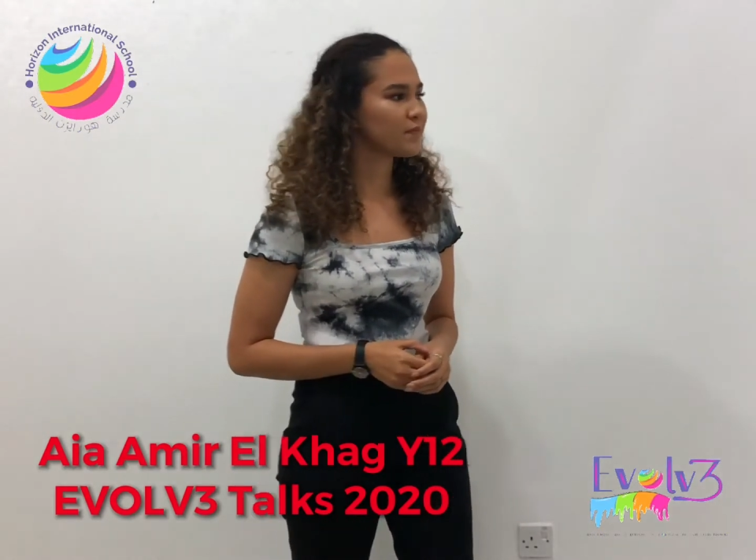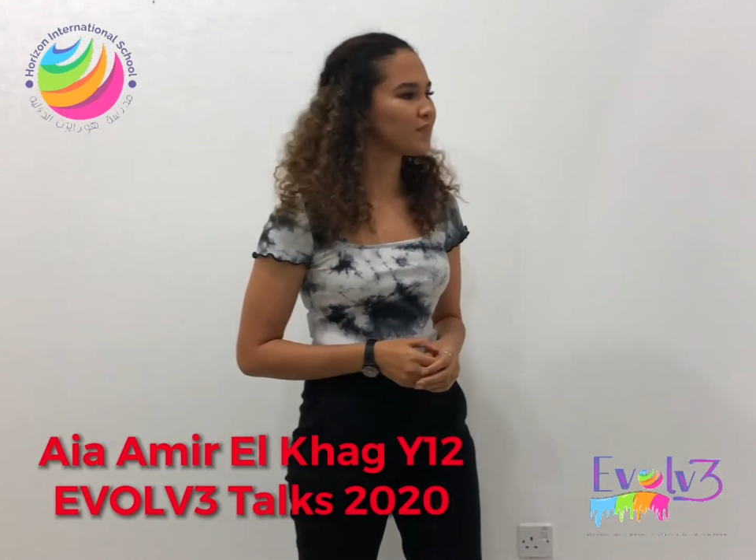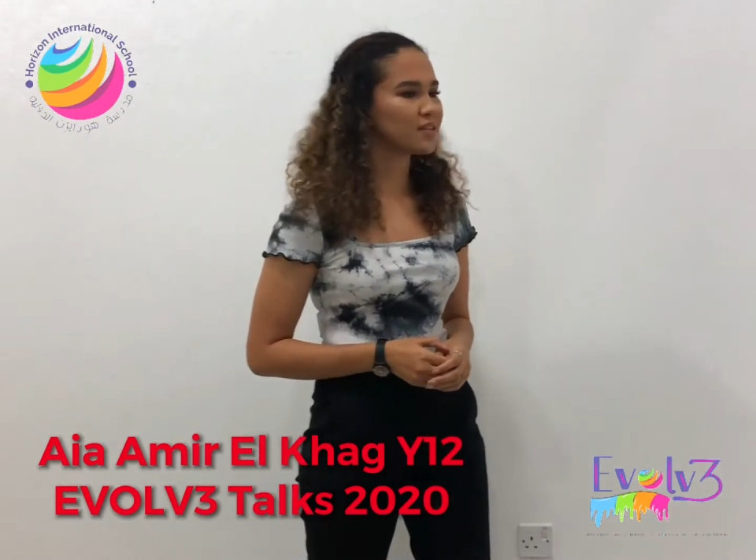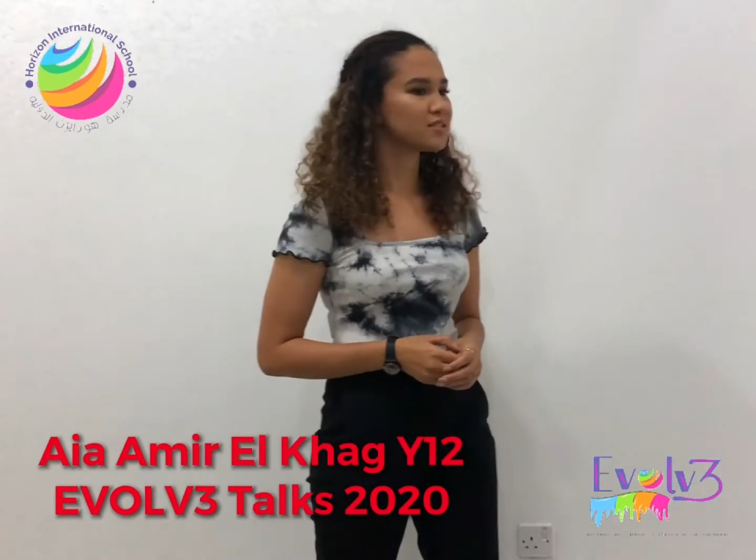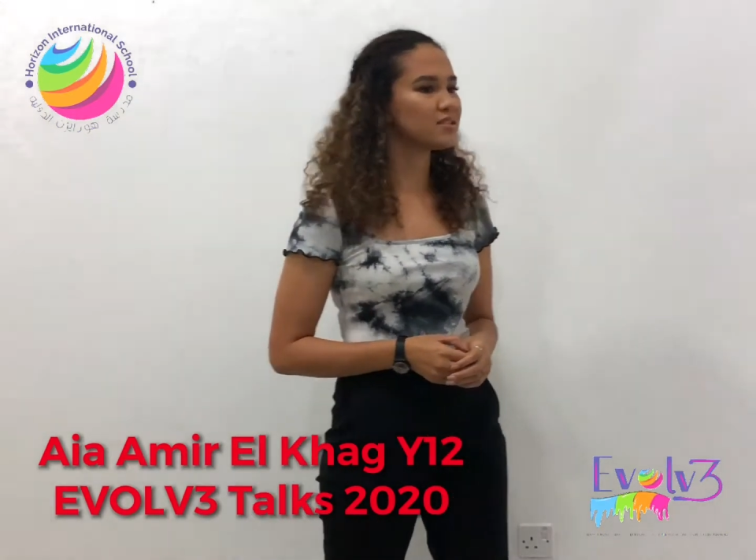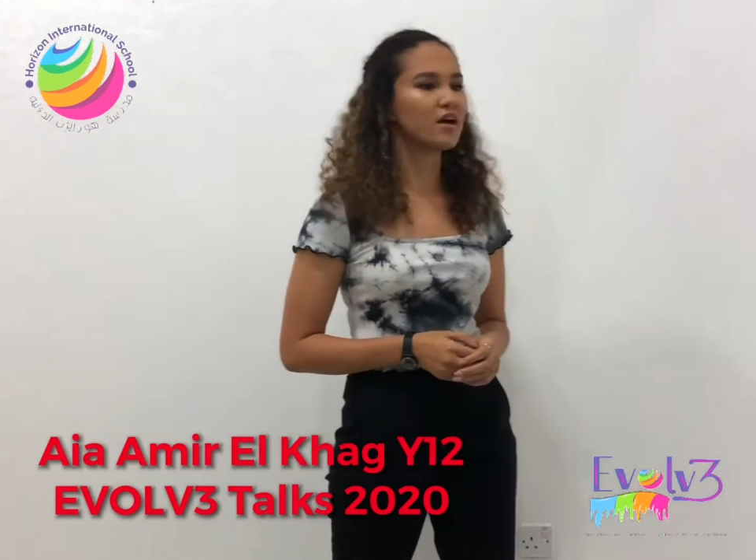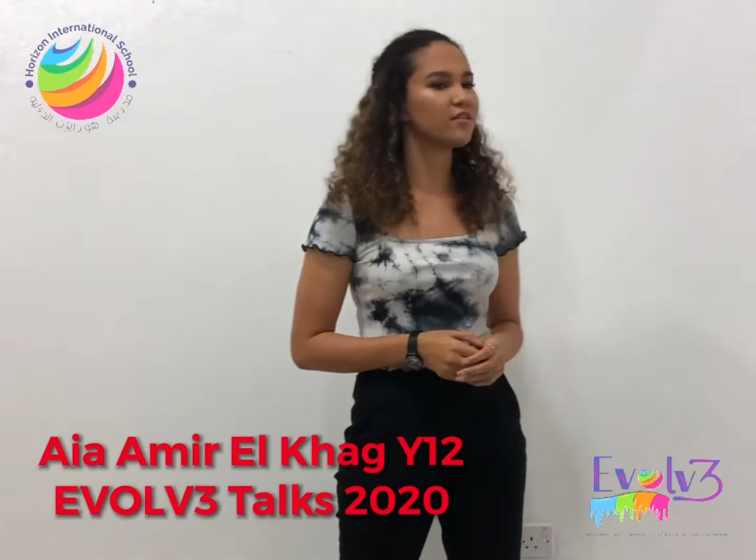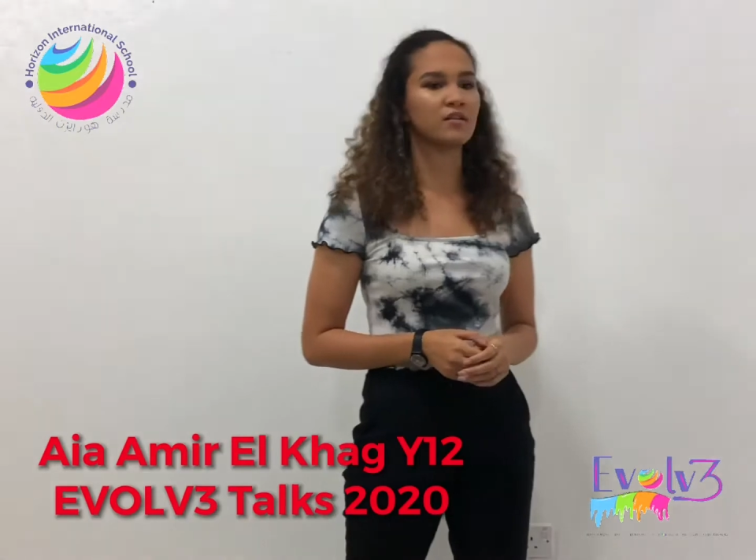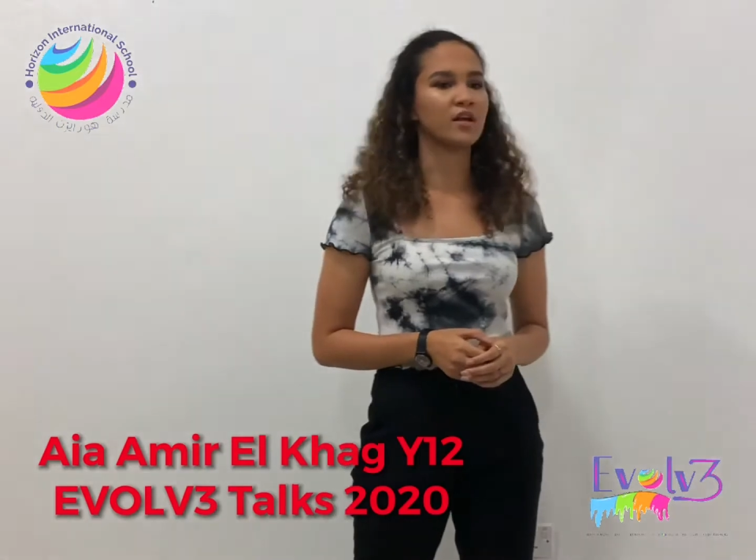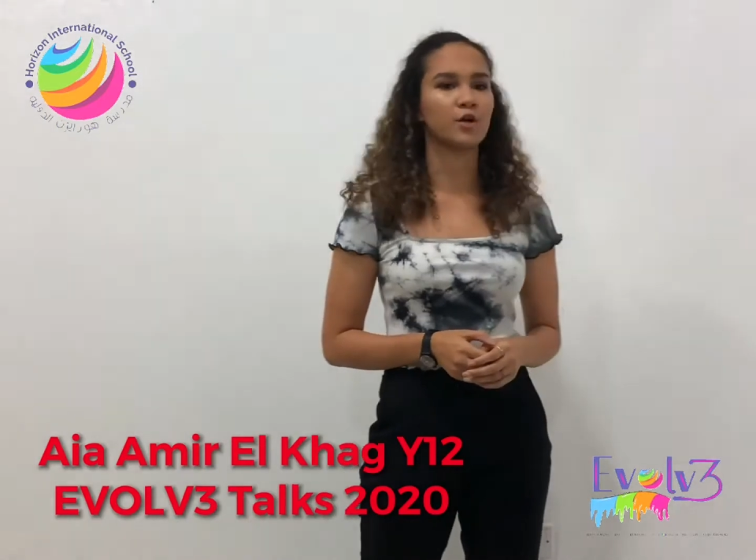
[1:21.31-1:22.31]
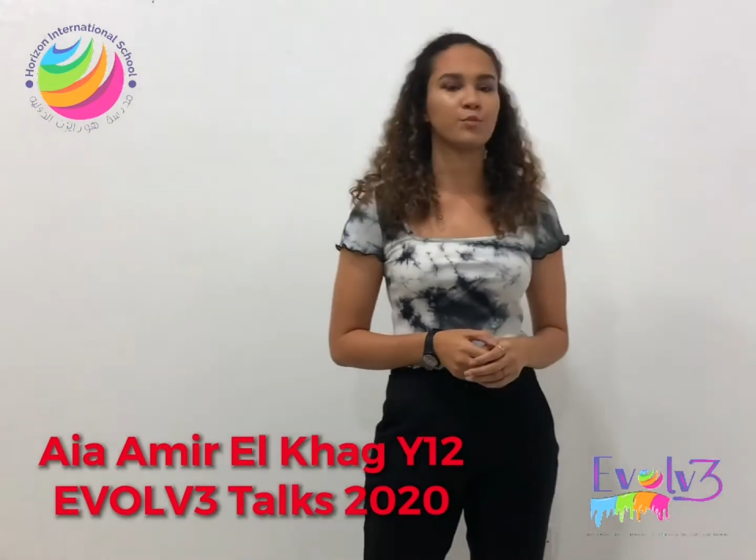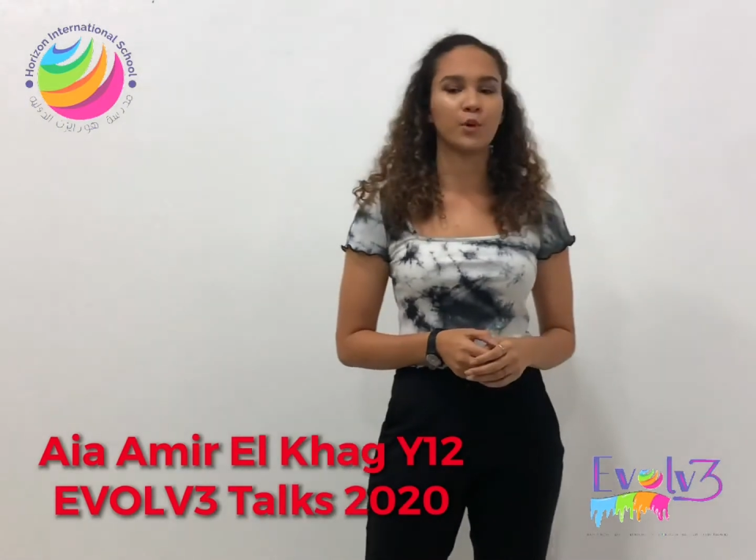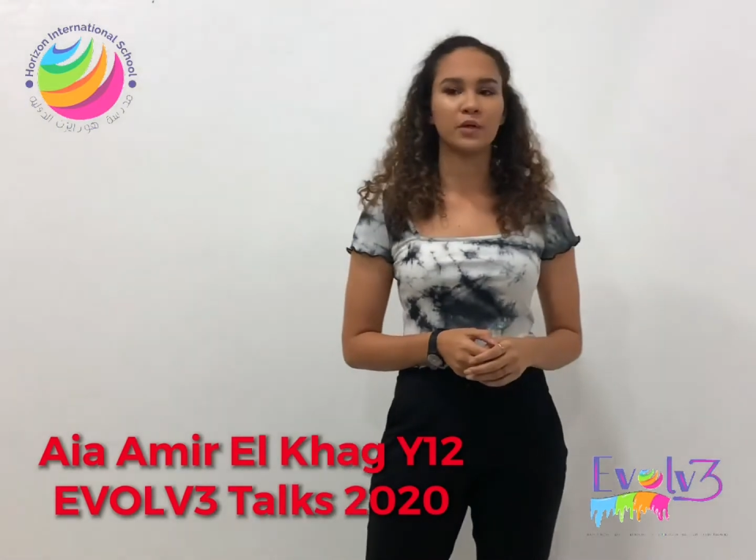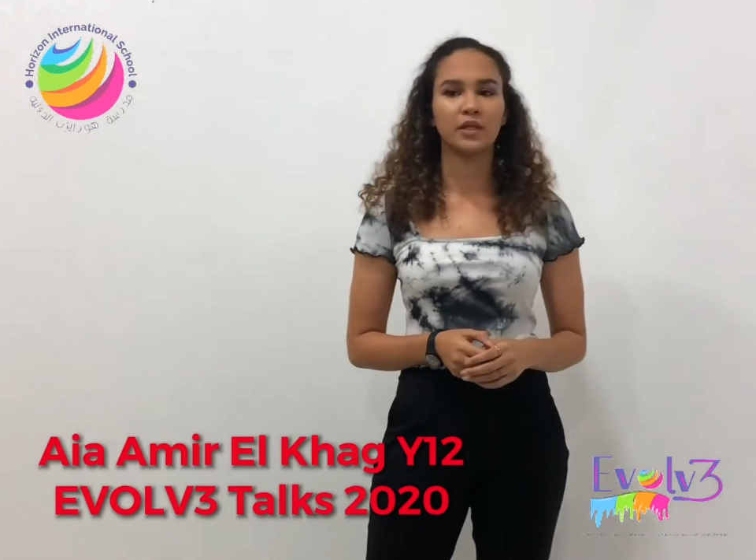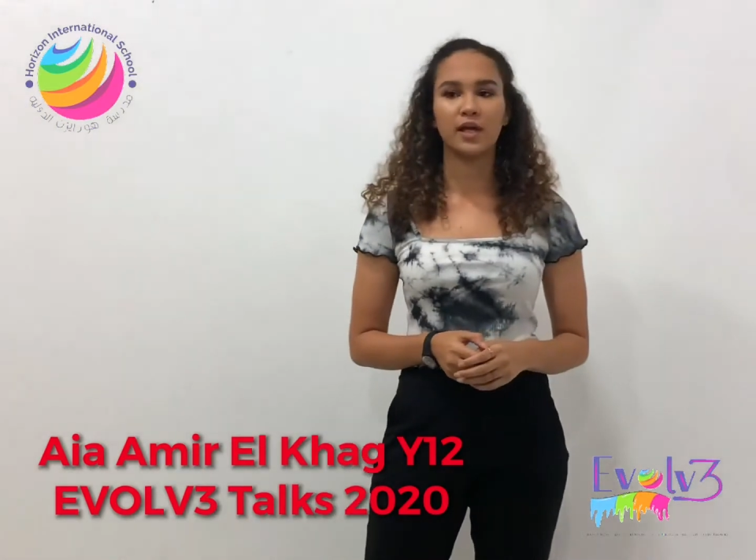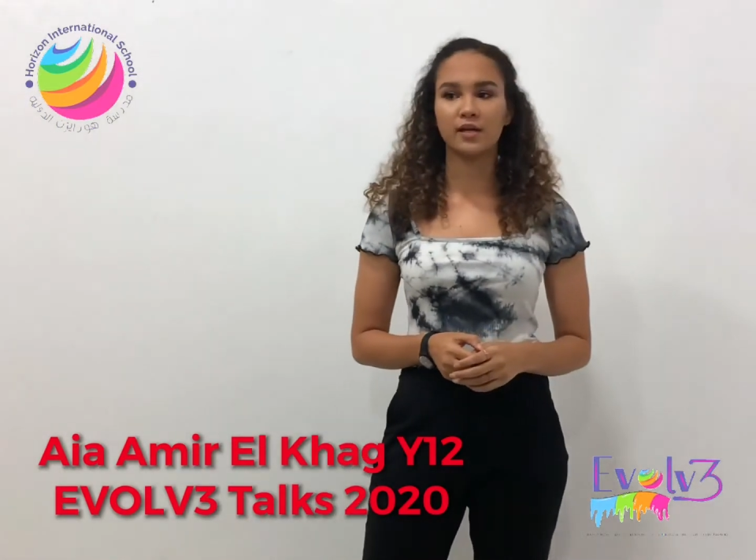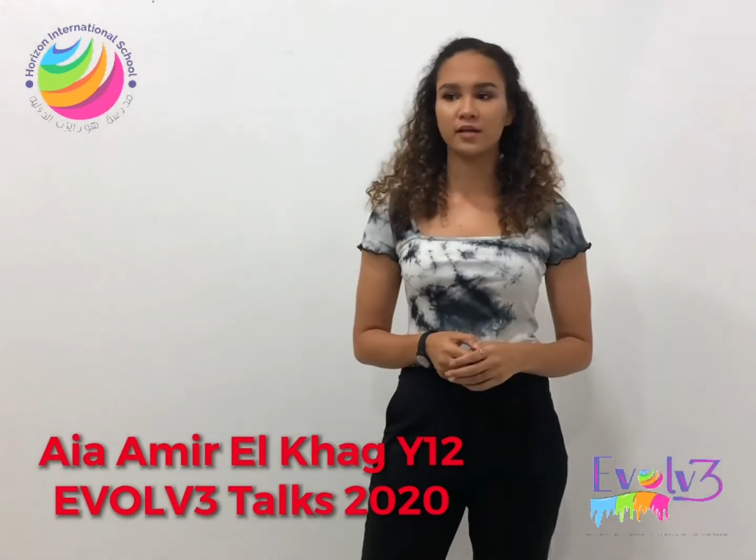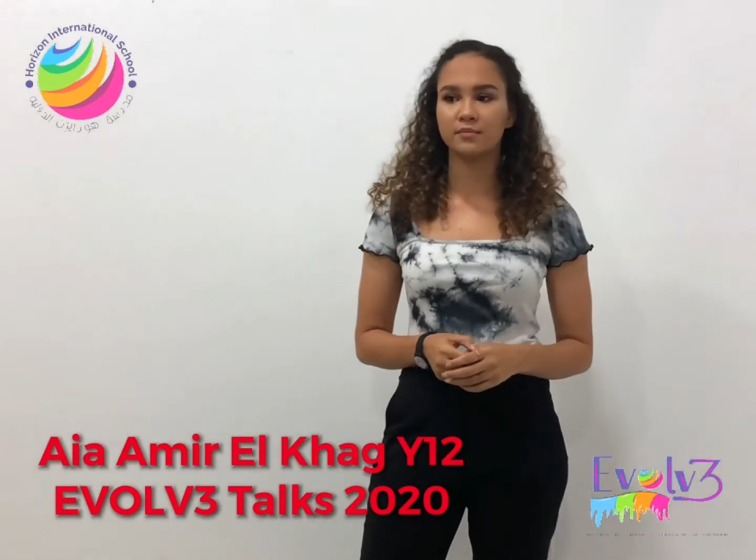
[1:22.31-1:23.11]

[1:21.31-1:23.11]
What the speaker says: is nothing like a broken leg.